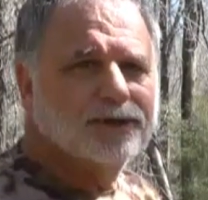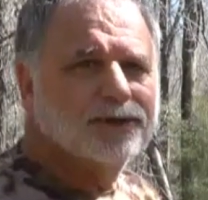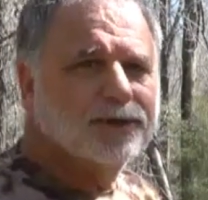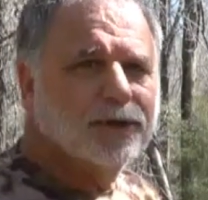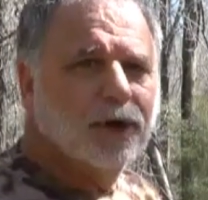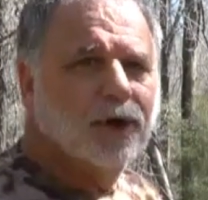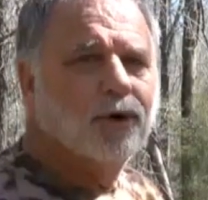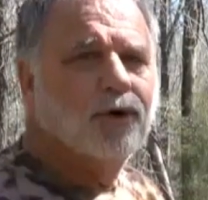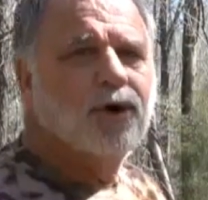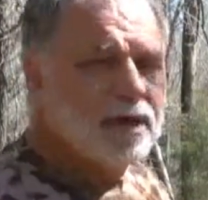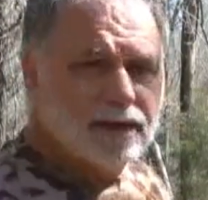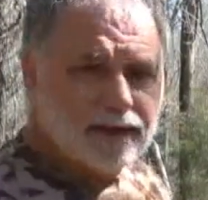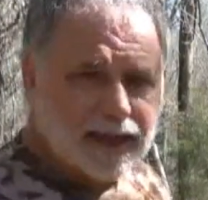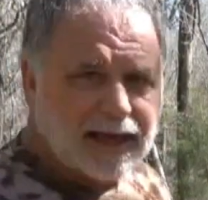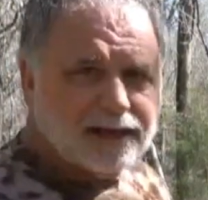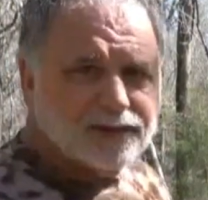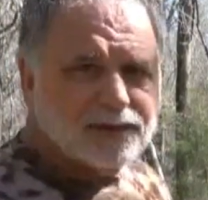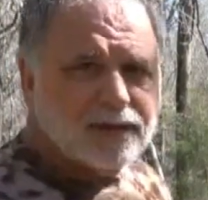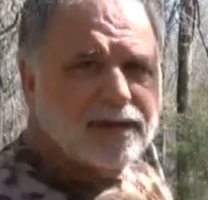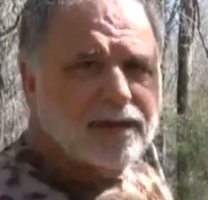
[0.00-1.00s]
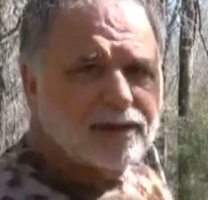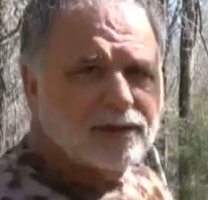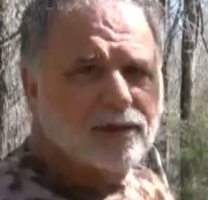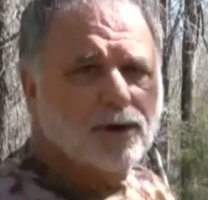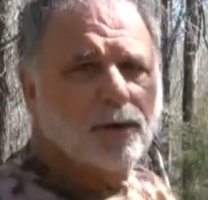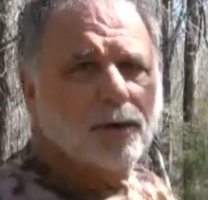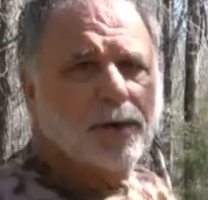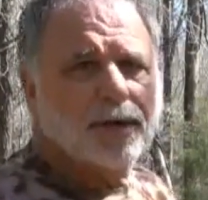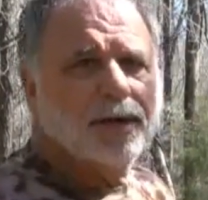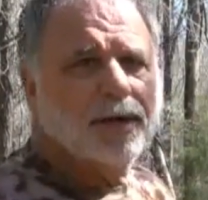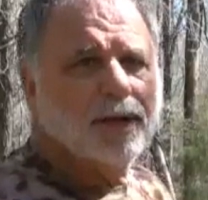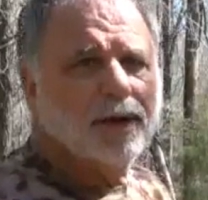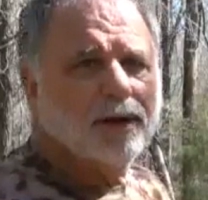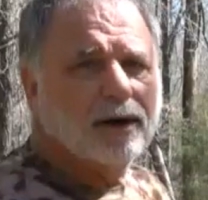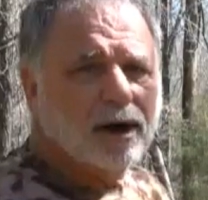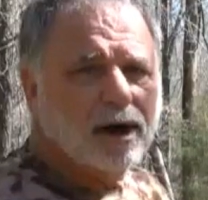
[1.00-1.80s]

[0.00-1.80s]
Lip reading: So as I get going here,